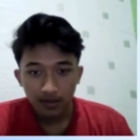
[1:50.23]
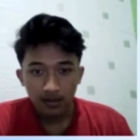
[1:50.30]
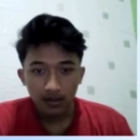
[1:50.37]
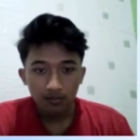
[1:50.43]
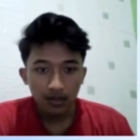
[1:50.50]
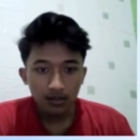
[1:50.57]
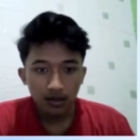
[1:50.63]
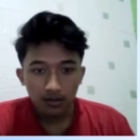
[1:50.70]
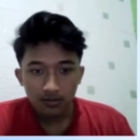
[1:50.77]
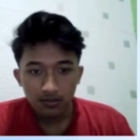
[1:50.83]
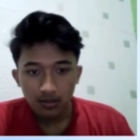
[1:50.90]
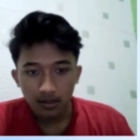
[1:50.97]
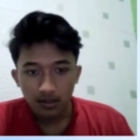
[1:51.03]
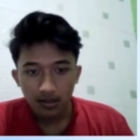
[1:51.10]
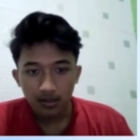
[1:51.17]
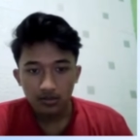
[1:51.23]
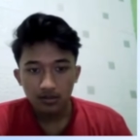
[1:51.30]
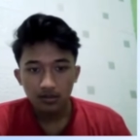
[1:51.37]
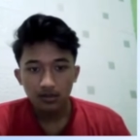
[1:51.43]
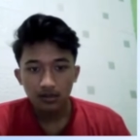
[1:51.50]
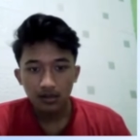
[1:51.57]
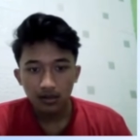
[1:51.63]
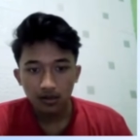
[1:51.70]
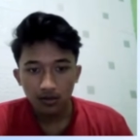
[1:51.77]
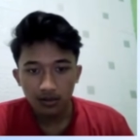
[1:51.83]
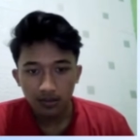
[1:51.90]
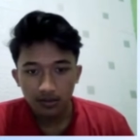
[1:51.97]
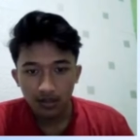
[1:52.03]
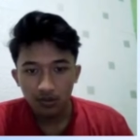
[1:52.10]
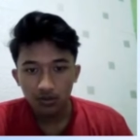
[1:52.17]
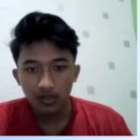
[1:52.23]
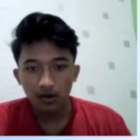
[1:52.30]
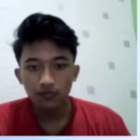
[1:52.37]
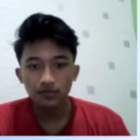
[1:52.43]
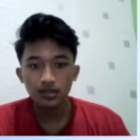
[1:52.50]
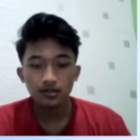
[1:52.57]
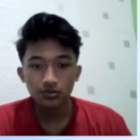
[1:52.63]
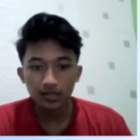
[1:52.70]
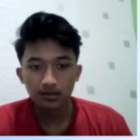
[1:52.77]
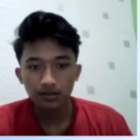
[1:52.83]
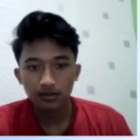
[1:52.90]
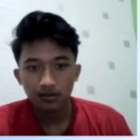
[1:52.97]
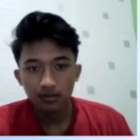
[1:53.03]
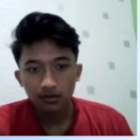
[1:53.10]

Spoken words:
but also enhance the ornamental beauty of the tree.